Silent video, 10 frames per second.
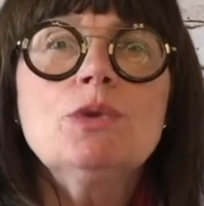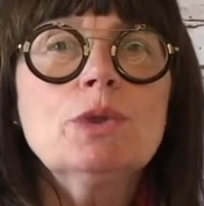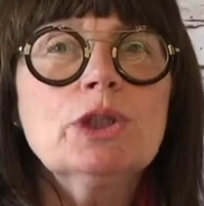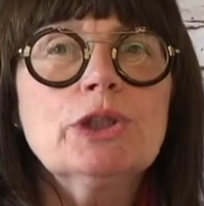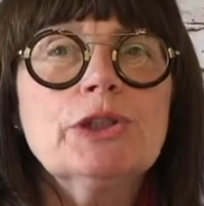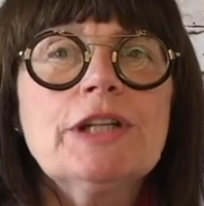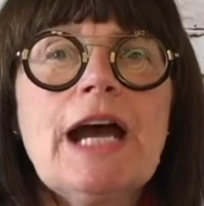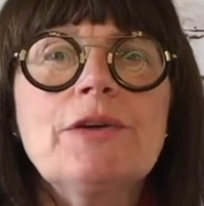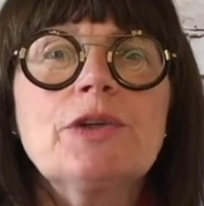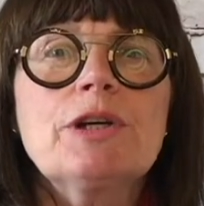will learn
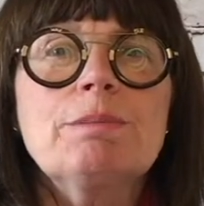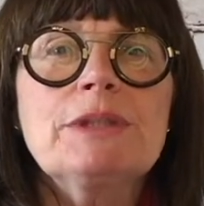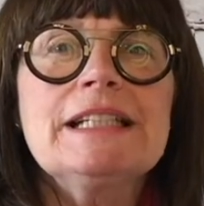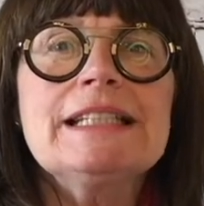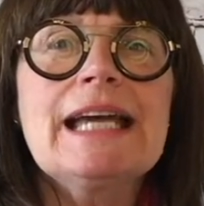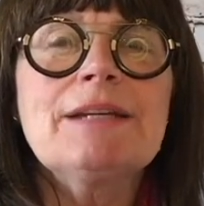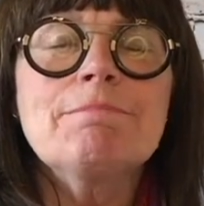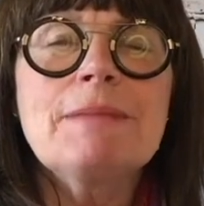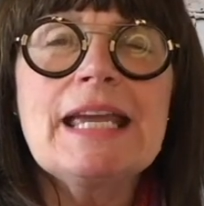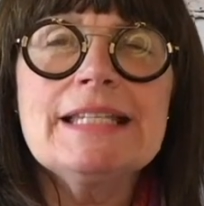how to complete an
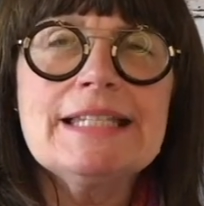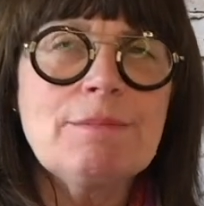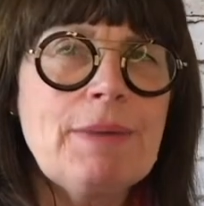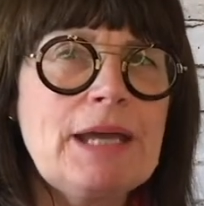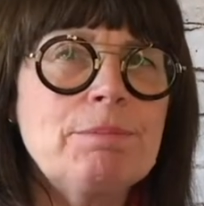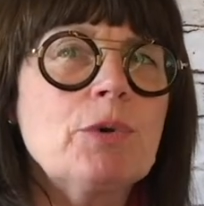amazing pet